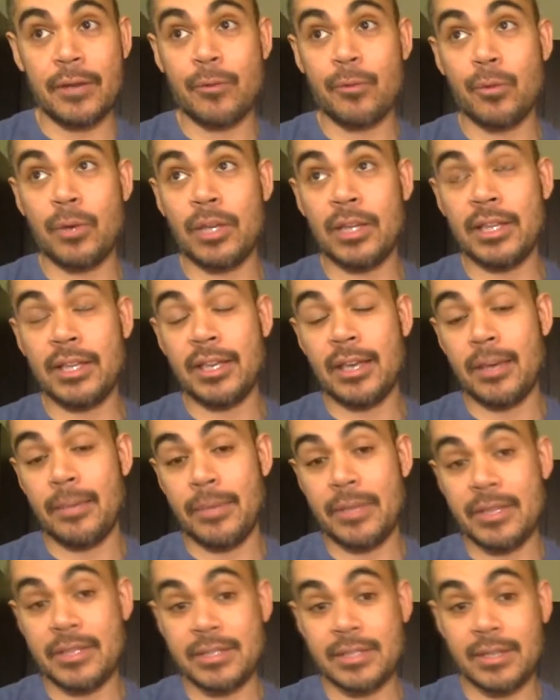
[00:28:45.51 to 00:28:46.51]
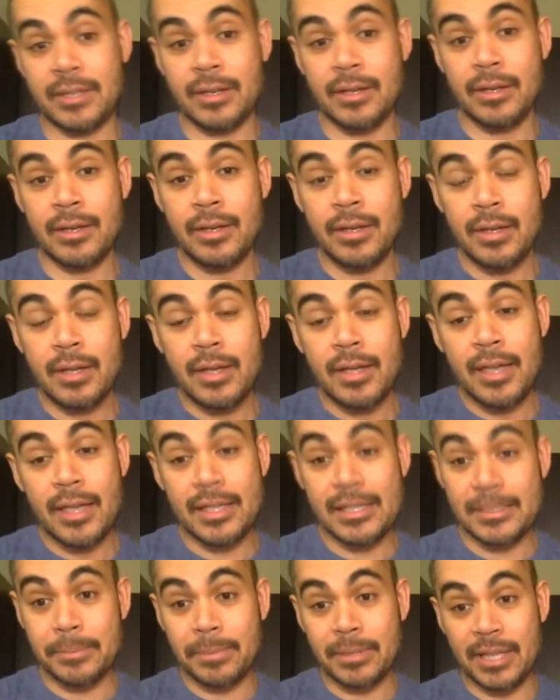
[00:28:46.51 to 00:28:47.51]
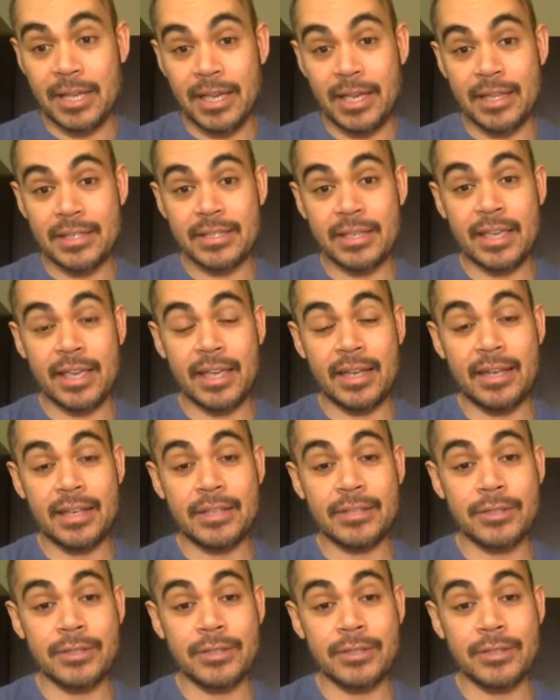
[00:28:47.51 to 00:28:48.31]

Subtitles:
really come into play, into handy.